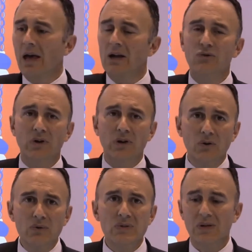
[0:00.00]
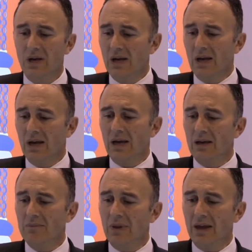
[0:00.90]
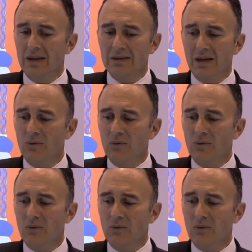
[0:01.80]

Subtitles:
and reduce and